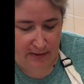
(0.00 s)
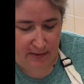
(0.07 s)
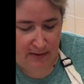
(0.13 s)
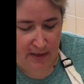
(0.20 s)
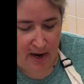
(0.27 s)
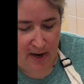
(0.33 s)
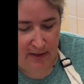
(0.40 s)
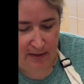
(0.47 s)
and
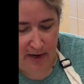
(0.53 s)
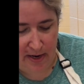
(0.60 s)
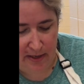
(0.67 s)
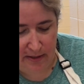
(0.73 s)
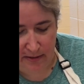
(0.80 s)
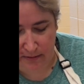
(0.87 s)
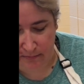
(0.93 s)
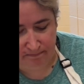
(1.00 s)
not like
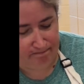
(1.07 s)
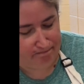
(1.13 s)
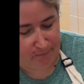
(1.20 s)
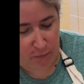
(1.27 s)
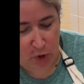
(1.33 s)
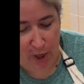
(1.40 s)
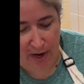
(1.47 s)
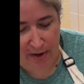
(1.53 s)

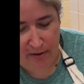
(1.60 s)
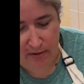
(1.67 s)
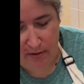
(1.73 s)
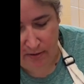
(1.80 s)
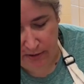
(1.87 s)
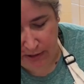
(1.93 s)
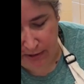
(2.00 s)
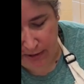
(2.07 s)

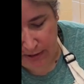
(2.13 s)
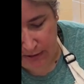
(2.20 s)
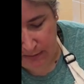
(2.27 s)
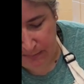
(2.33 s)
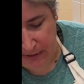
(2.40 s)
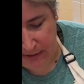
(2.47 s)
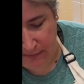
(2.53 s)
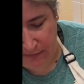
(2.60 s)
triangles or any
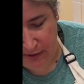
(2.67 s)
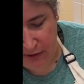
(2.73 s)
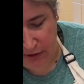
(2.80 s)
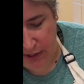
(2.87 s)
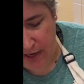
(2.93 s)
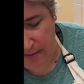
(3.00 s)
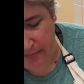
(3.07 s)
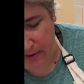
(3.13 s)
specific
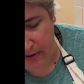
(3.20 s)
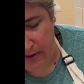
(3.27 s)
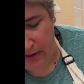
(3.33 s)
shape,